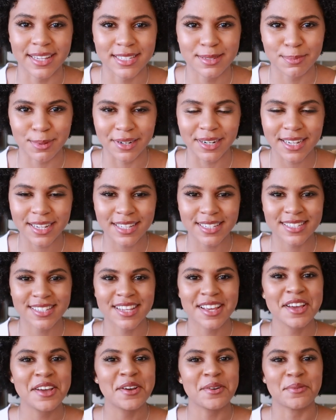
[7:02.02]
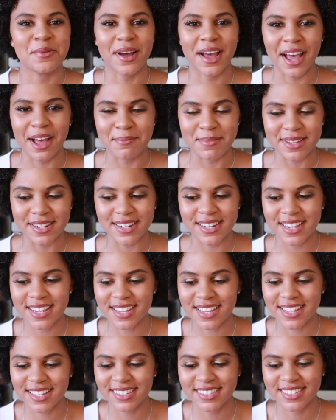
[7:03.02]
experience, what happened.
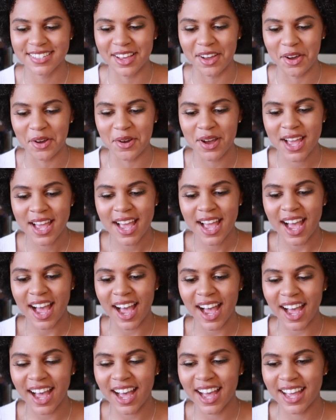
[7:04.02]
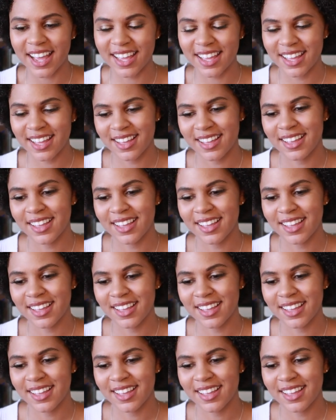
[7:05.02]
And so I,